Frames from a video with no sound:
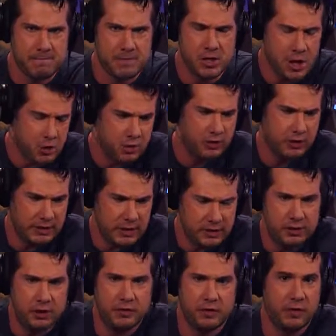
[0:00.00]
You, the
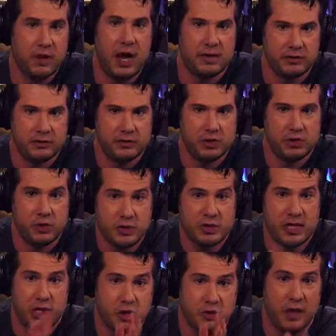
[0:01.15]
listener, the viewer, for us. The truth is
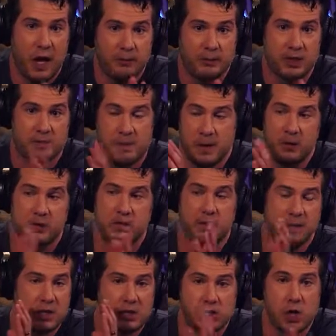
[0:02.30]
that you've helped us build
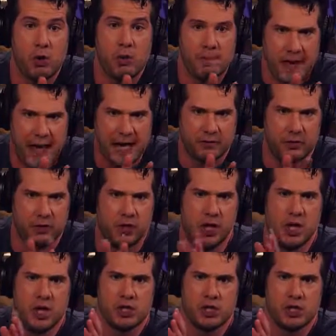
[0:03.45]
something so impactful,